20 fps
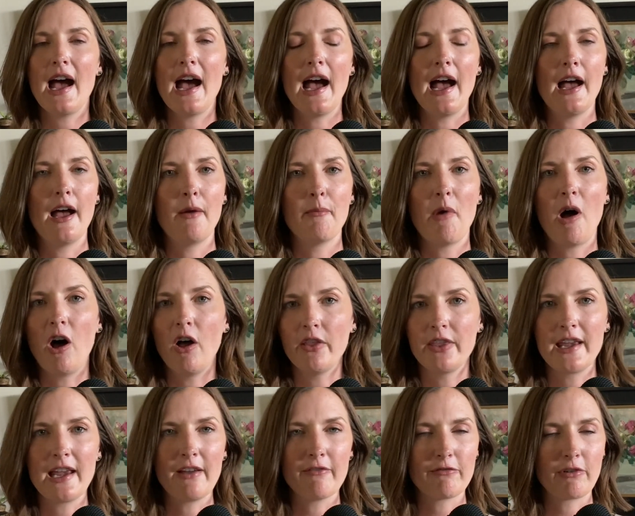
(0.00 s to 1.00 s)
All
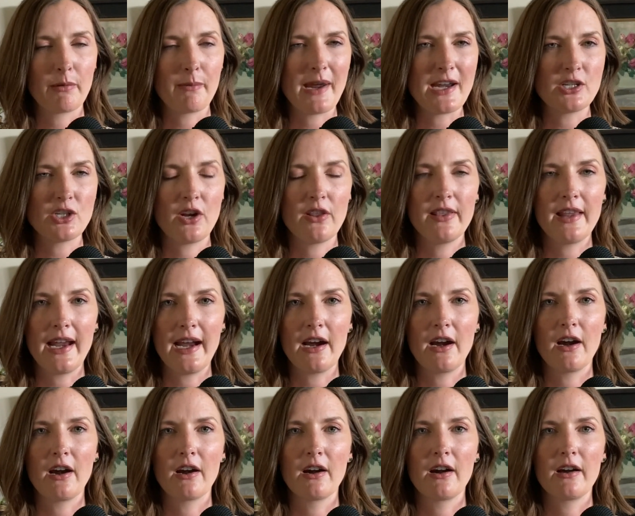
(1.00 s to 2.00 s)
the information
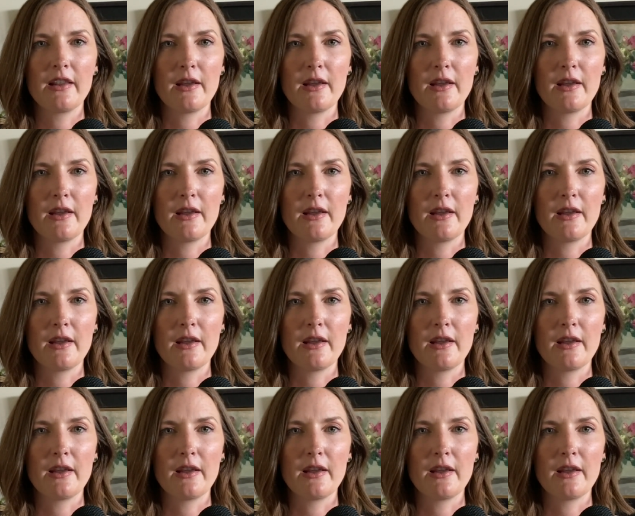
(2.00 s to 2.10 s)
there,